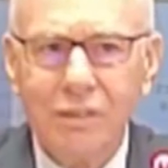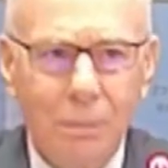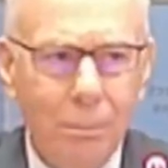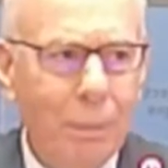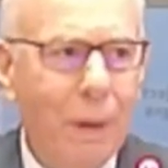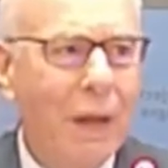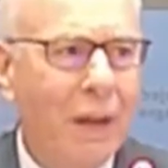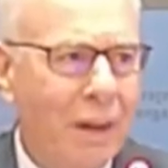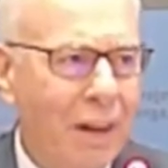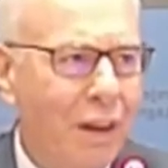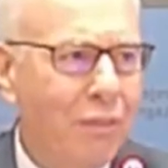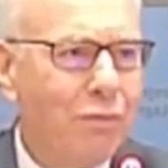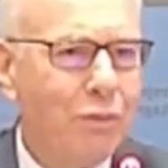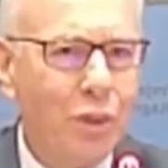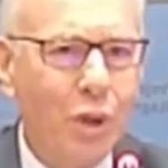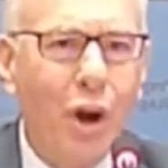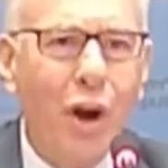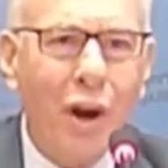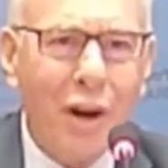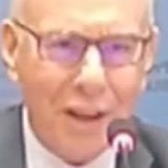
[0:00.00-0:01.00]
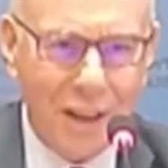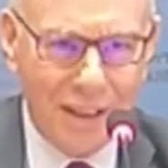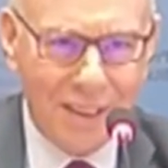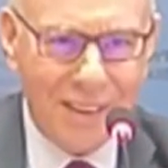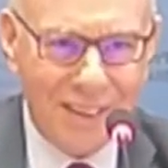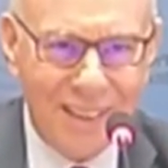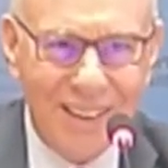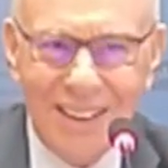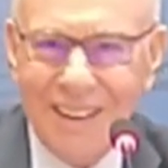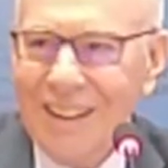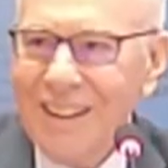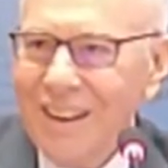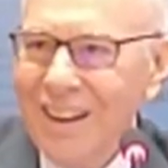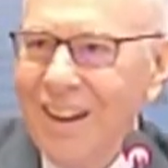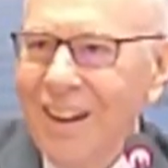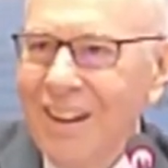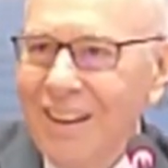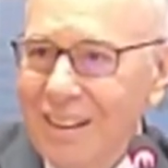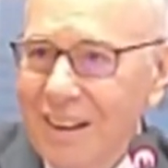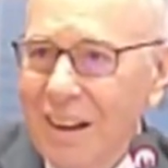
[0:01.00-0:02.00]
it's a big enough target
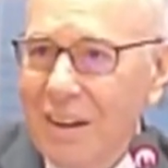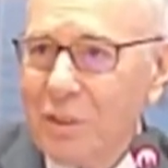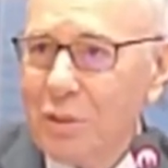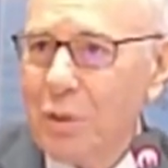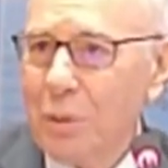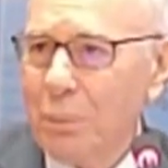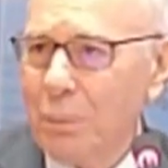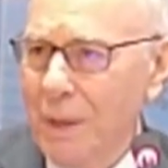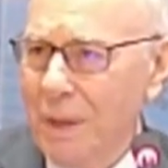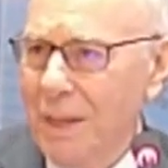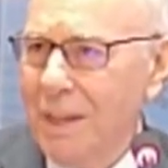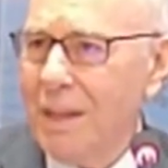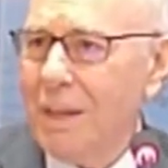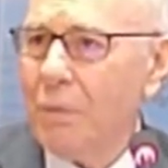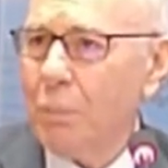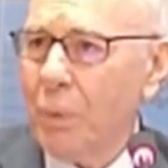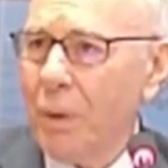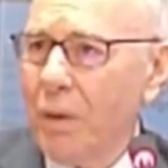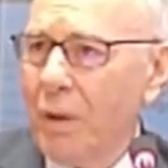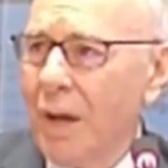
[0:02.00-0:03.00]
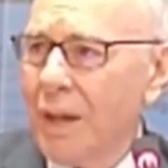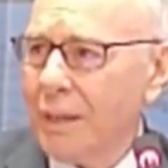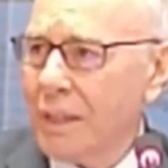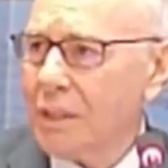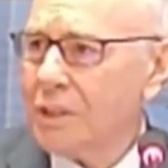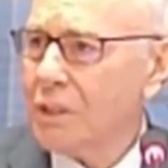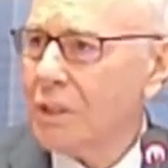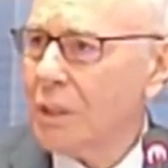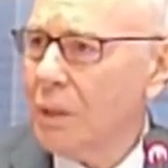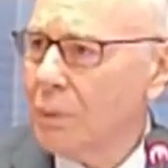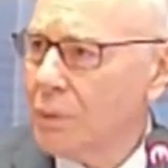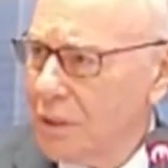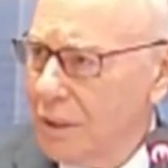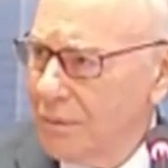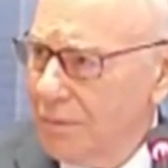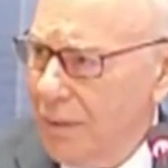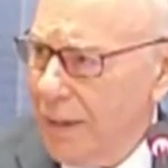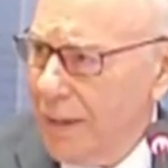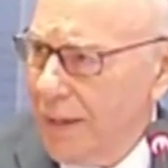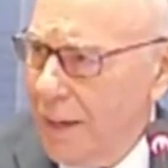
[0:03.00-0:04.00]
it, uh, to be, it, we're not
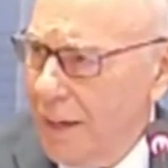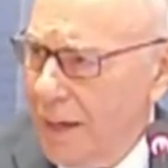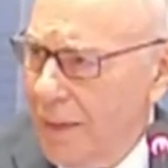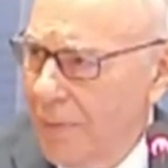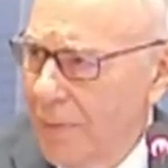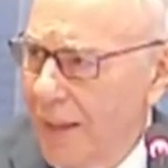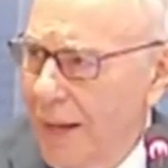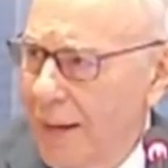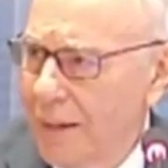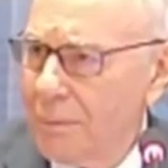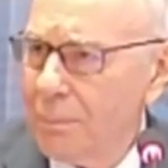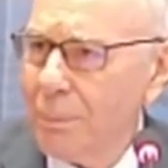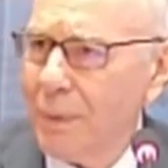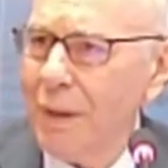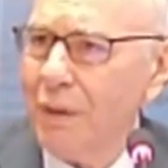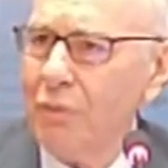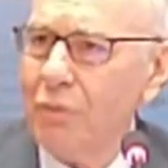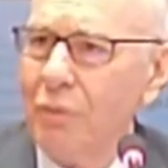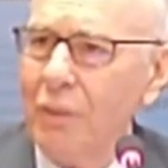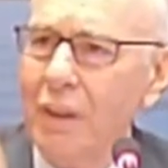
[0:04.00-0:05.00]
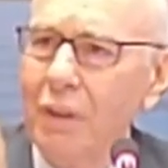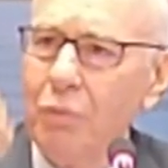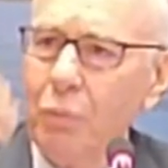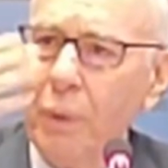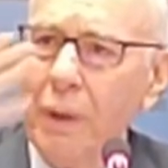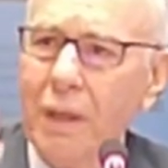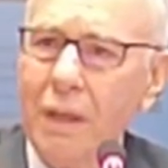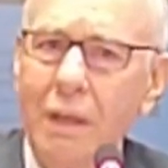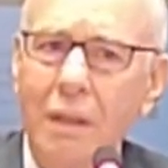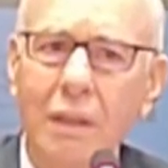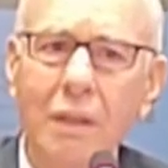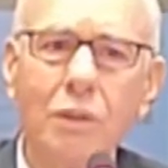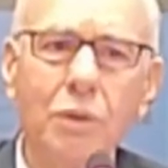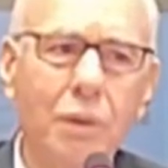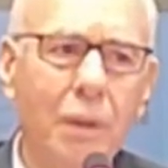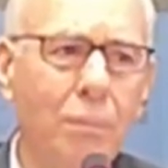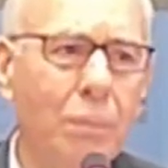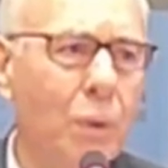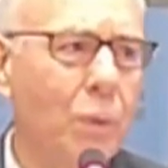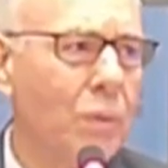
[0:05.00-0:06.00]
exclusively on that, but if, if we can
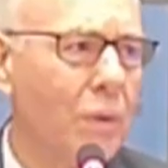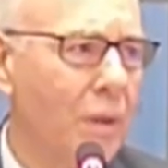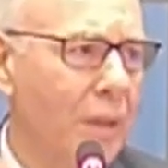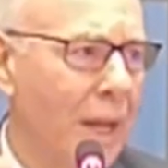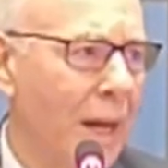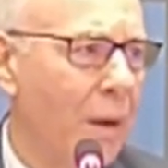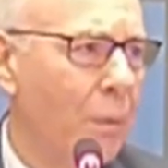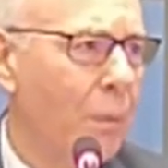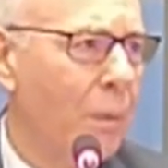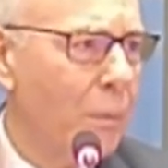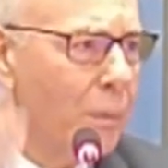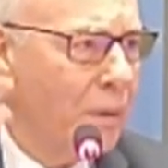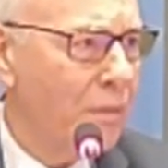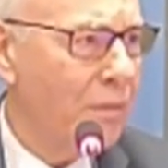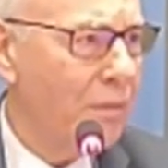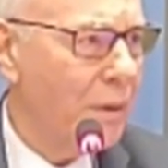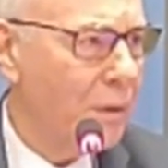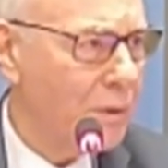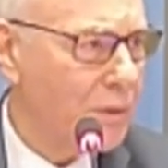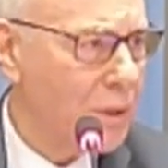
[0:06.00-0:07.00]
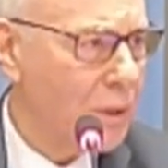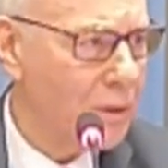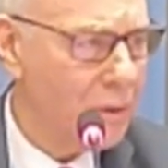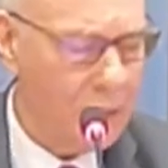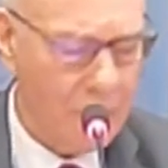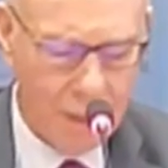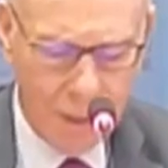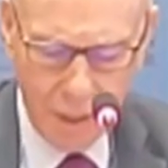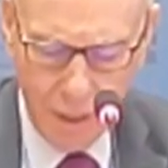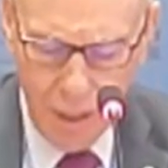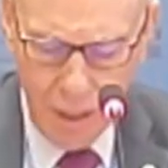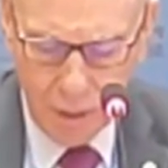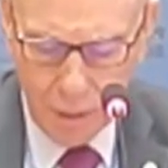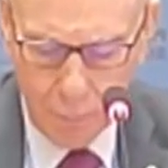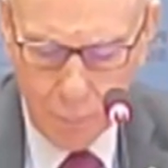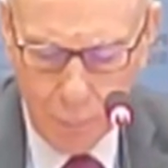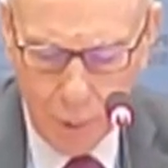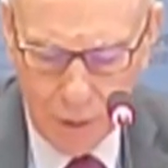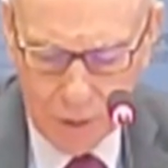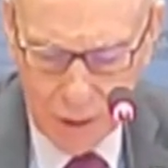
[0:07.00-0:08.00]
contribute to that, we would feel certainly
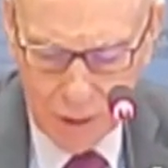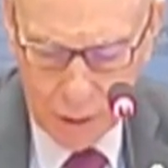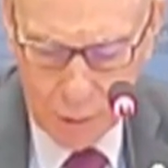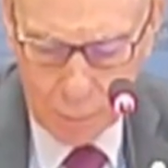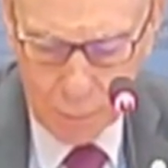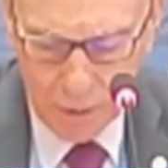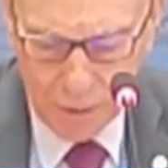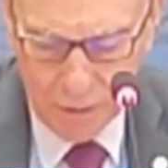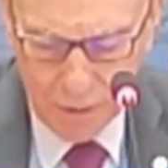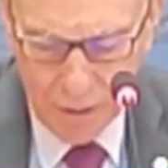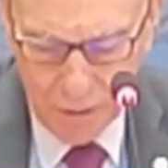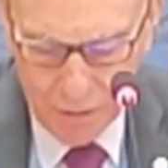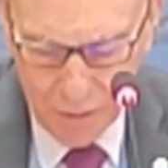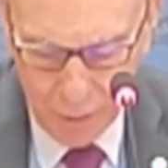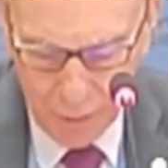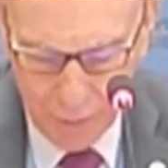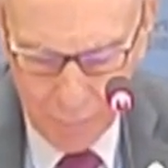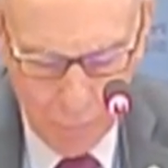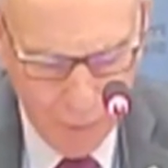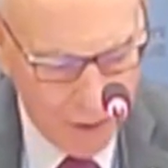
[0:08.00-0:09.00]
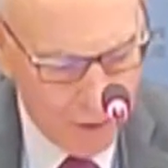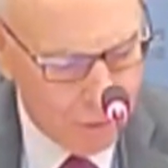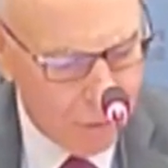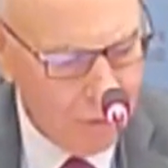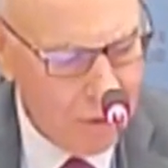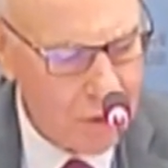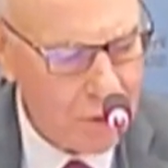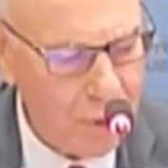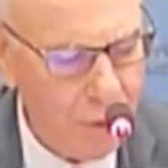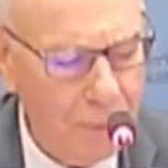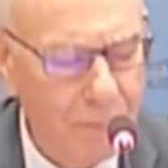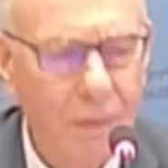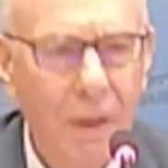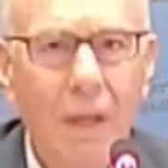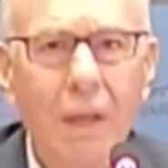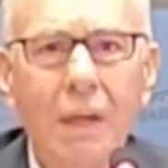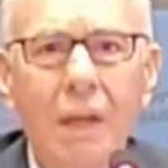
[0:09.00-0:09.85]
the project's been very beneficial.